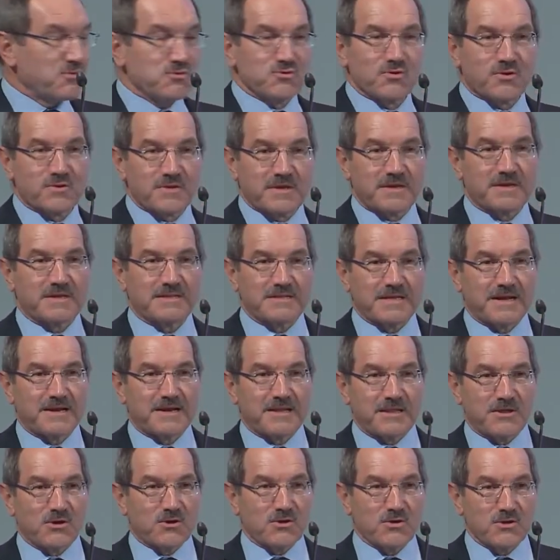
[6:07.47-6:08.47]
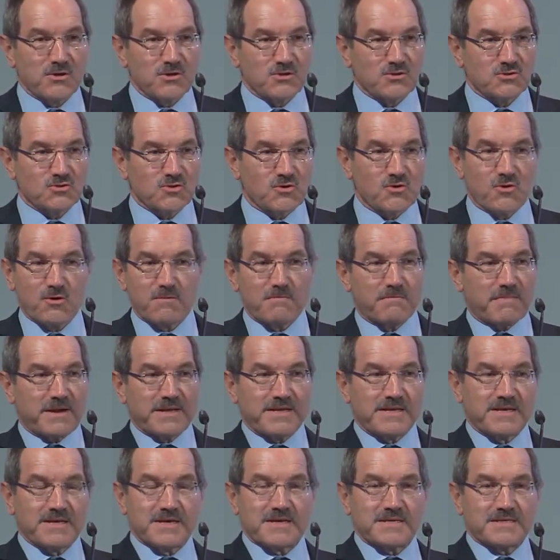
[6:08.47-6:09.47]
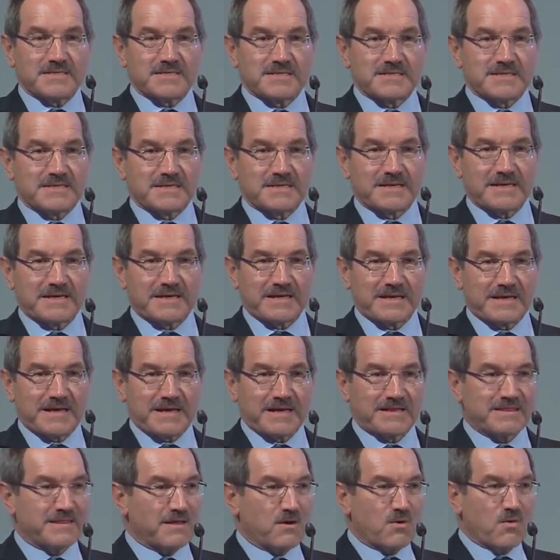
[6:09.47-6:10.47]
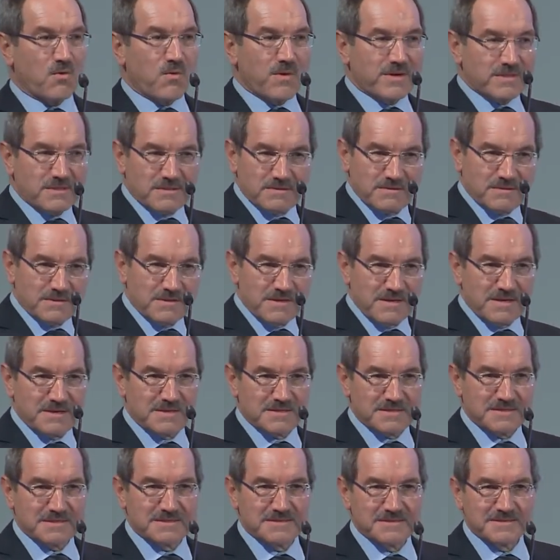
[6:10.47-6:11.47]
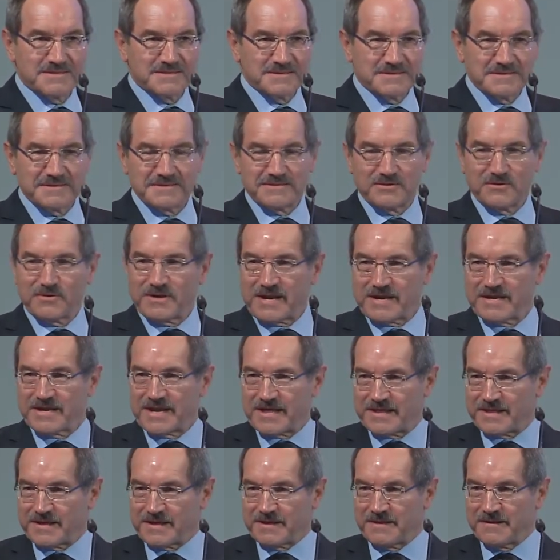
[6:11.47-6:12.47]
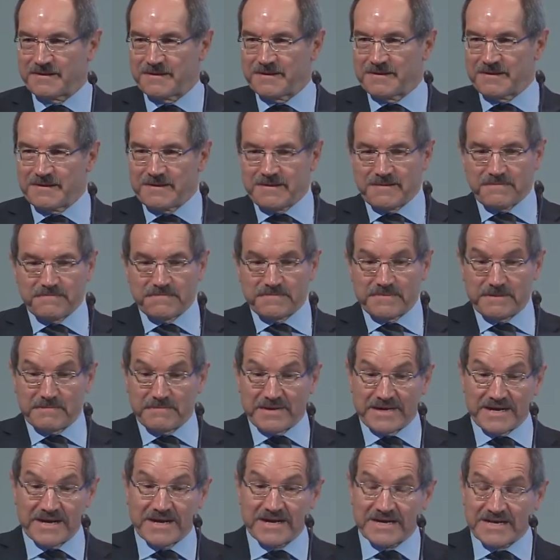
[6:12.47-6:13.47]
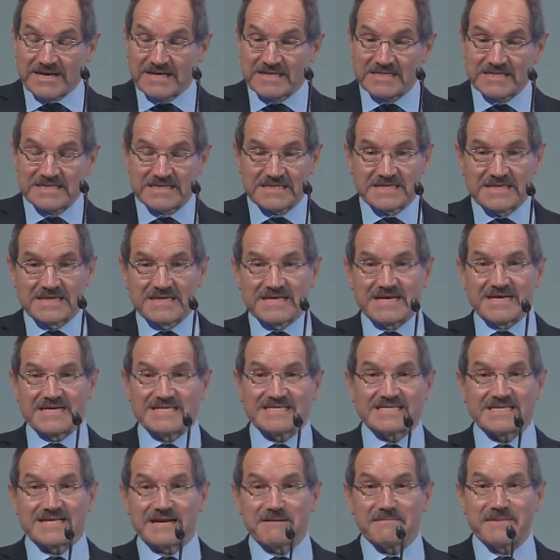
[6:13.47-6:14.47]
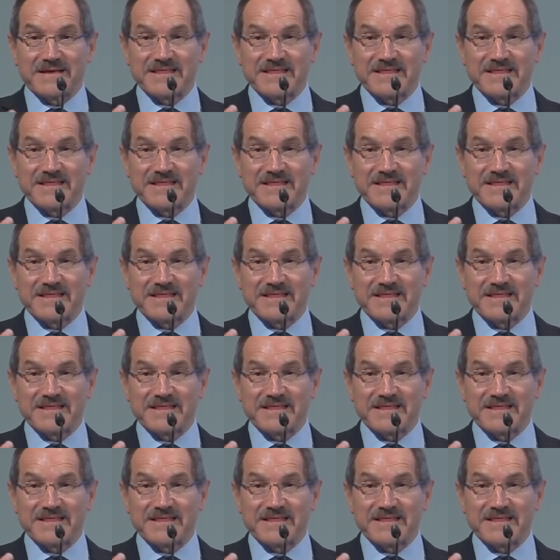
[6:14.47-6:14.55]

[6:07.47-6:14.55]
emerged, and the great players currently are firms that were nothing 4 days ago.